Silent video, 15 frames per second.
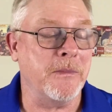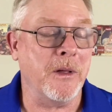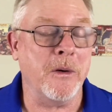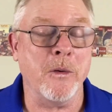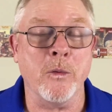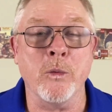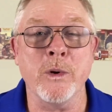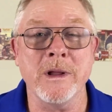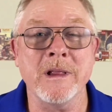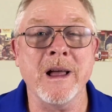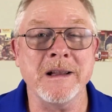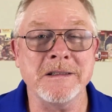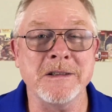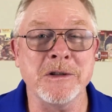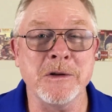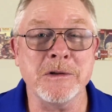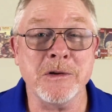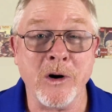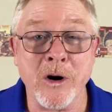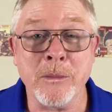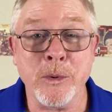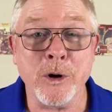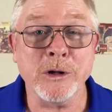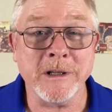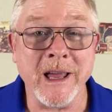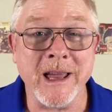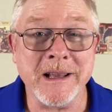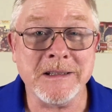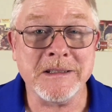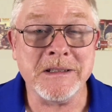We like to use hard-boiled
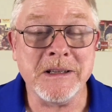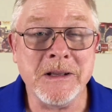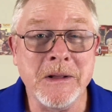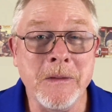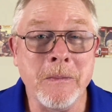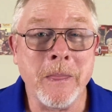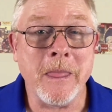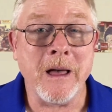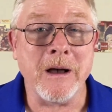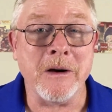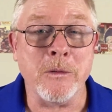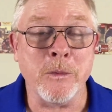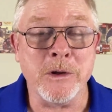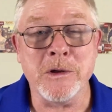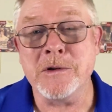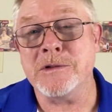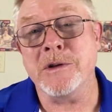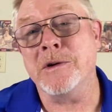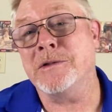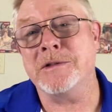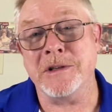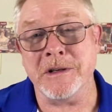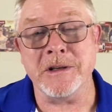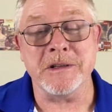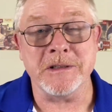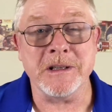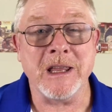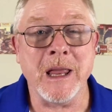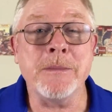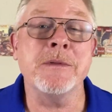eggs. We use those
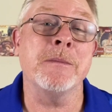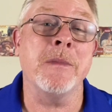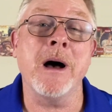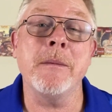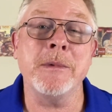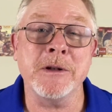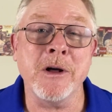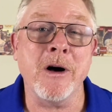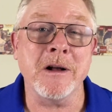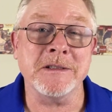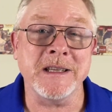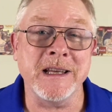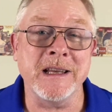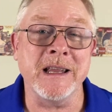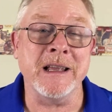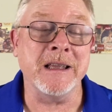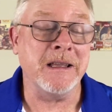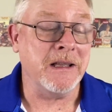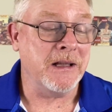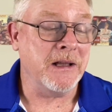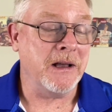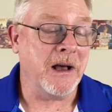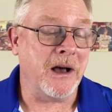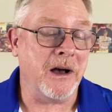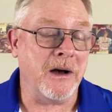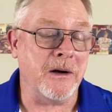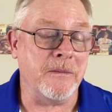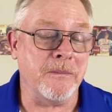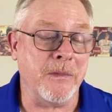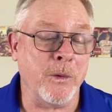to keep the mama dogs eating
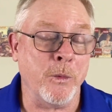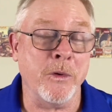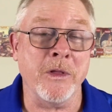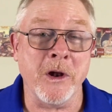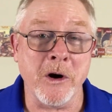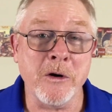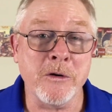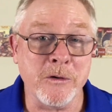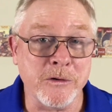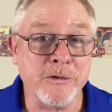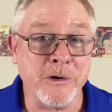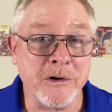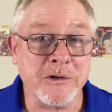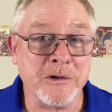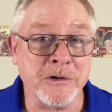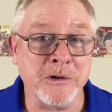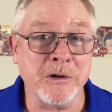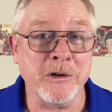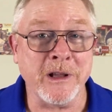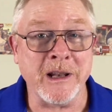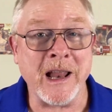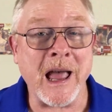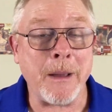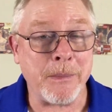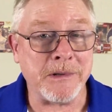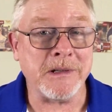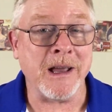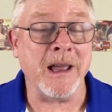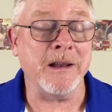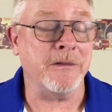when their nutritional and
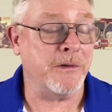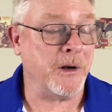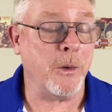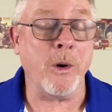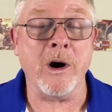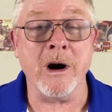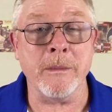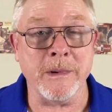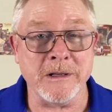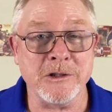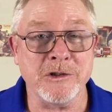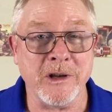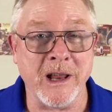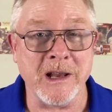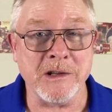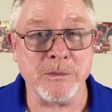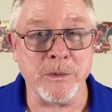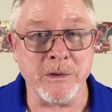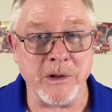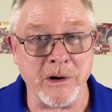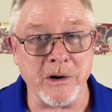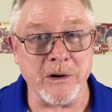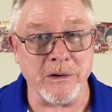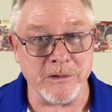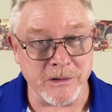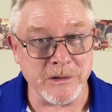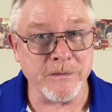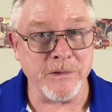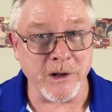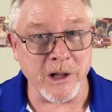appetite requirements change when they're
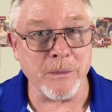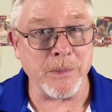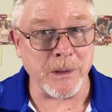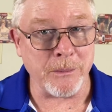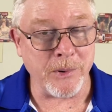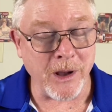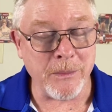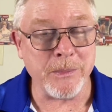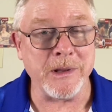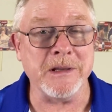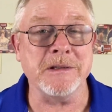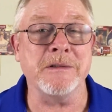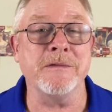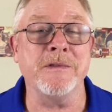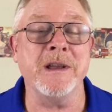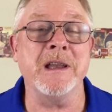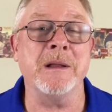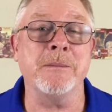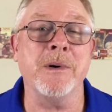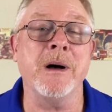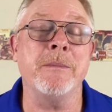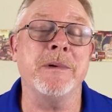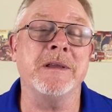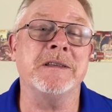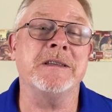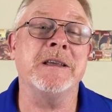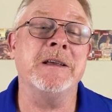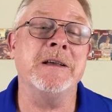developing puppies and feeding puppies